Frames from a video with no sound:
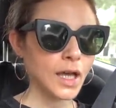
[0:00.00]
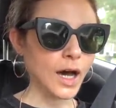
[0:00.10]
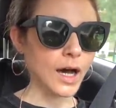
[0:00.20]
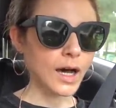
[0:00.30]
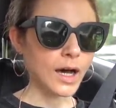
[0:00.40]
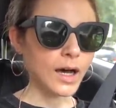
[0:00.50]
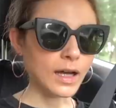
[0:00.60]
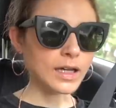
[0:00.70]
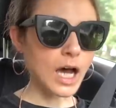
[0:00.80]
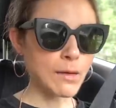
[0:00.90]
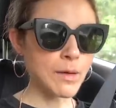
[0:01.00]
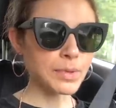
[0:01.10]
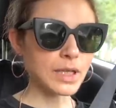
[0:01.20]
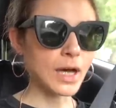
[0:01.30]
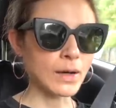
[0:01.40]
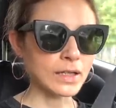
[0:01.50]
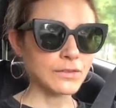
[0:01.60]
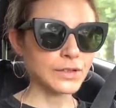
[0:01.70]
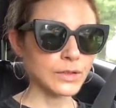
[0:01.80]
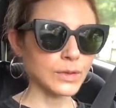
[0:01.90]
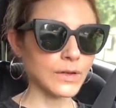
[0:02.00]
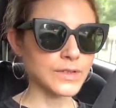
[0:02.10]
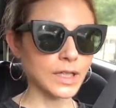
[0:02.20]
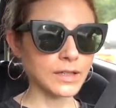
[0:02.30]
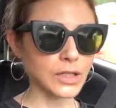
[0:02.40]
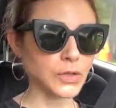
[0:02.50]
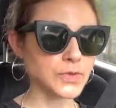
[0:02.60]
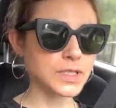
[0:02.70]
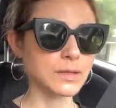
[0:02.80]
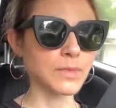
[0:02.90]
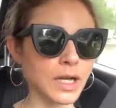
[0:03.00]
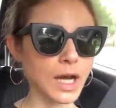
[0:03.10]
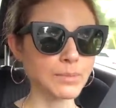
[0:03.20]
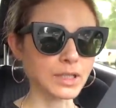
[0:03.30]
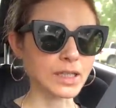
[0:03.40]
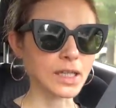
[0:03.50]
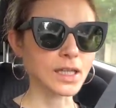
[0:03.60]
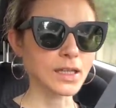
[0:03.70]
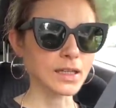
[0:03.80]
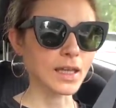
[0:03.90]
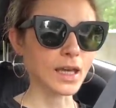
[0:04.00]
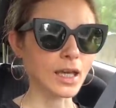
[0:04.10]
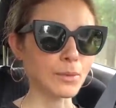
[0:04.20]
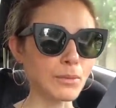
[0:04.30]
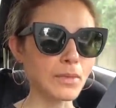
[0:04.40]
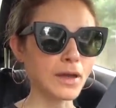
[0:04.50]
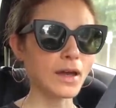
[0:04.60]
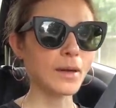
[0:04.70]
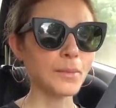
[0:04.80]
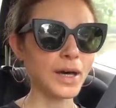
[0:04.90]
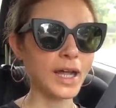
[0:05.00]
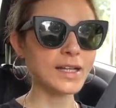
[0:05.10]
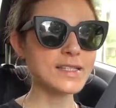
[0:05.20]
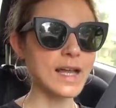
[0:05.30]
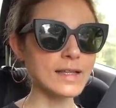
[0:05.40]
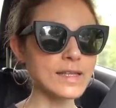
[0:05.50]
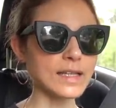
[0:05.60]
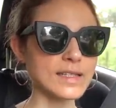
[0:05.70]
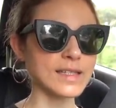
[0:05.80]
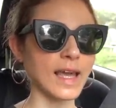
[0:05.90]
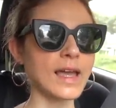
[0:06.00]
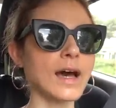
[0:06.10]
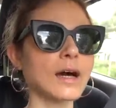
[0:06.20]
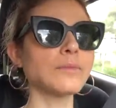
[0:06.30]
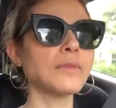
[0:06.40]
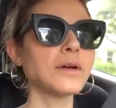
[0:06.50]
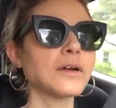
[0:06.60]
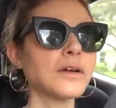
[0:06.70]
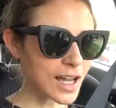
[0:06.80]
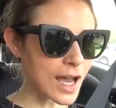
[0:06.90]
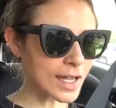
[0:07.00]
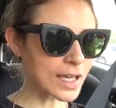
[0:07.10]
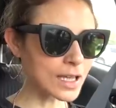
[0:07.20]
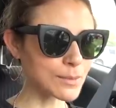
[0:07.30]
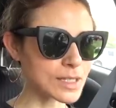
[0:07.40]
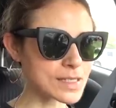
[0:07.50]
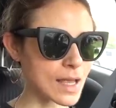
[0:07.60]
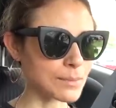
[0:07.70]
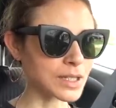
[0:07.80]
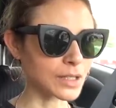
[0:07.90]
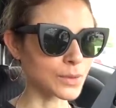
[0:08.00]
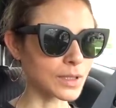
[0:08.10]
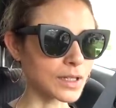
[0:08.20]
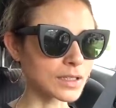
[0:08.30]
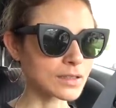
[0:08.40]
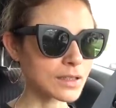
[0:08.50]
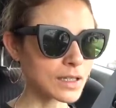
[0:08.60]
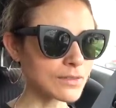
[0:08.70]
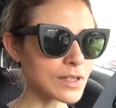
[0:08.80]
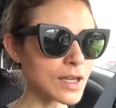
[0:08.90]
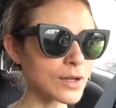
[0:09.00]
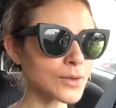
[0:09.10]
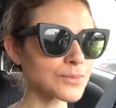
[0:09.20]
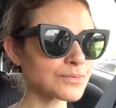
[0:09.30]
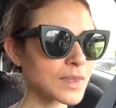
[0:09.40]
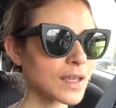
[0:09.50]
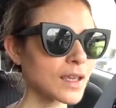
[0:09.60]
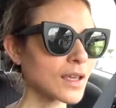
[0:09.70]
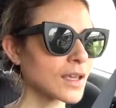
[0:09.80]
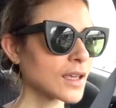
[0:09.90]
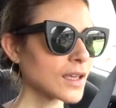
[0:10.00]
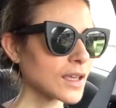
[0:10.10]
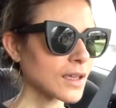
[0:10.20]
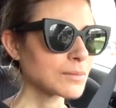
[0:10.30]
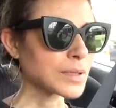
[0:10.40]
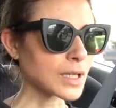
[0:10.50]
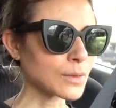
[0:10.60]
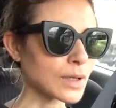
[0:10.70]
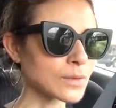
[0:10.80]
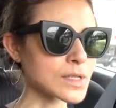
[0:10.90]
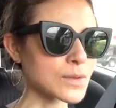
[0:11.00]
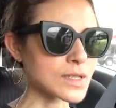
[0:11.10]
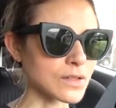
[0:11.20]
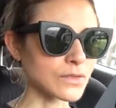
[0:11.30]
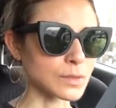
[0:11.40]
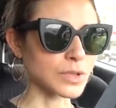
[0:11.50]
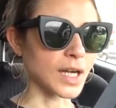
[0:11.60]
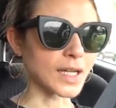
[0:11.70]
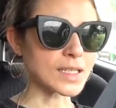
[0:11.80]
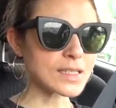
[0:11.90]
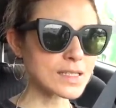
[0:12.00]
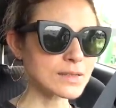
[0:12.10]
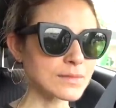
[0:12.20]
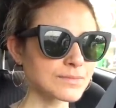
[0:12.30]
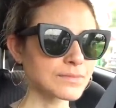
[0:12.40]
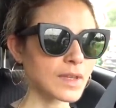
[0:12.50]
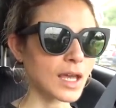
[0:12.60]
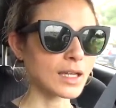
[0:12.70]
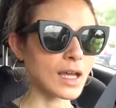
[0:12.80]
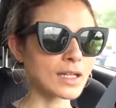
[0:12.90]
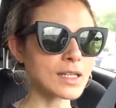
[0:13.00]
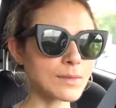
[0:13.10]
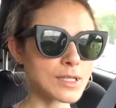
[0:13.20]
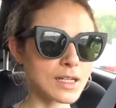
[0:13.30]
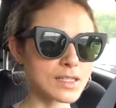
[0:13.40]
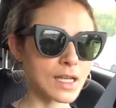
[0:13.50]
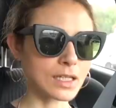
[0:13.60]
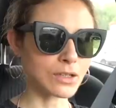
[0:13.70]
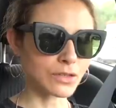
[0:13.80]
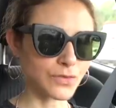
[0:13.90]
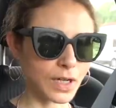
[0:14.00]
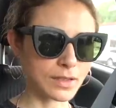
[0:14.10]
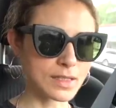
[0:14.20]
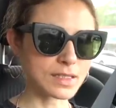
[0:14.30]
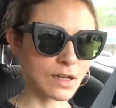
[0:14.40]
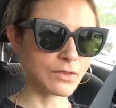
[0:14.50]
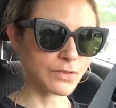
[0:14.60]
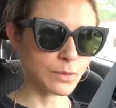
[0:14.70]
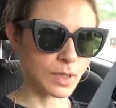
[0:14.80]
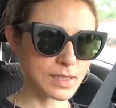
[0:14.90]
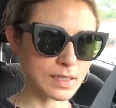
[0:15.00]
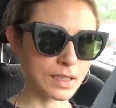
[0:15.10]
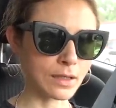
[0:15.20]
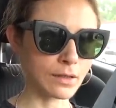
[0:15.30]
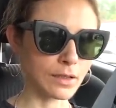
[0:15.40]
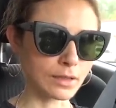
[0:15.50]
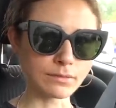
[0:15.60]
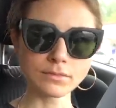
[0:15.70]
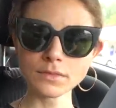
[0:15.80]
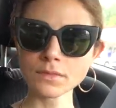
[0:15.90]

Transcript: uh, comment below on if you have done the Houston Monopoly game, but it sounds like a scam. I kind of miss that Pier 1, even though Pier 1 was always overpriced, and nine times out of ten, you could find the stuff a few months later on,